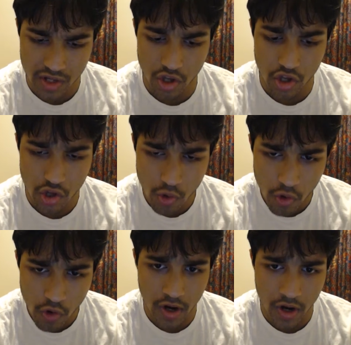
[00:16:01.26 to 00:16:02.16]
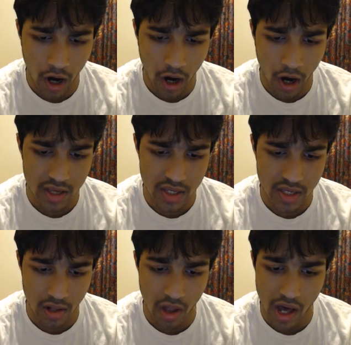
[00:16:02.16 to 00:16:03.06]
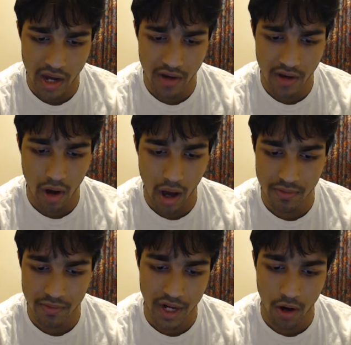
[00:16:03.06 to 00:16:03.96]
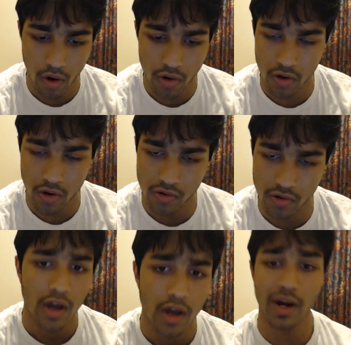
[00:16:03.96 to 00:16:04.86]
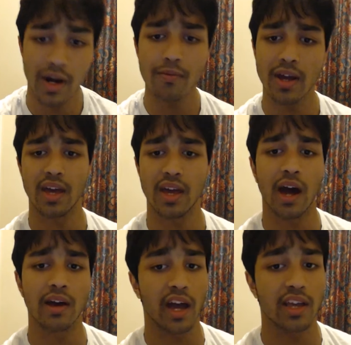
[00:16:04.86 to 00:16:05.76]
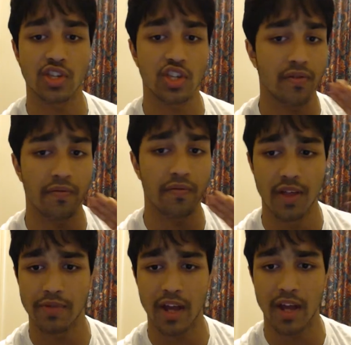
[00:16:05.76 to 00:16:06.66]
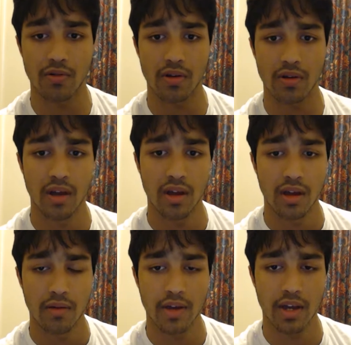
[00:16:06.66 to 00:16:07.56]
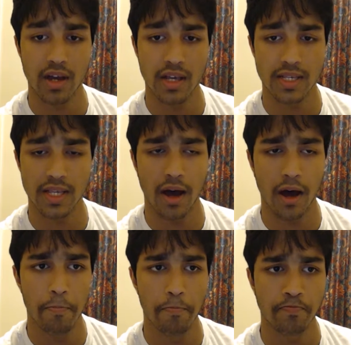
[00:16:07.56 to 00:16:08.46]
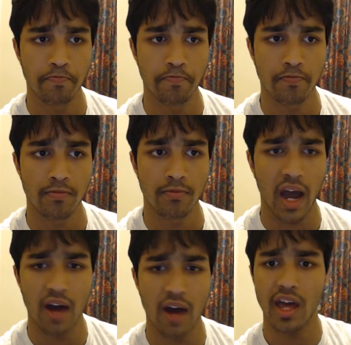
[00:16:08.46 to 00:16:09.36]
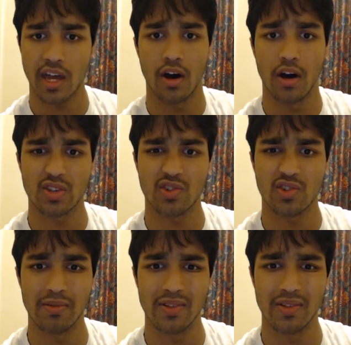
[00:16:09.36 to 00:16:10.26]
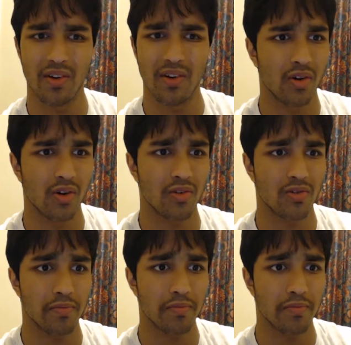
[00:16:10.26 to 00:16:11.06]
You've caused a lot of problems in our Hoko group. When I read that, I just flipped out. Because how did I cause trouble in your Hoko group?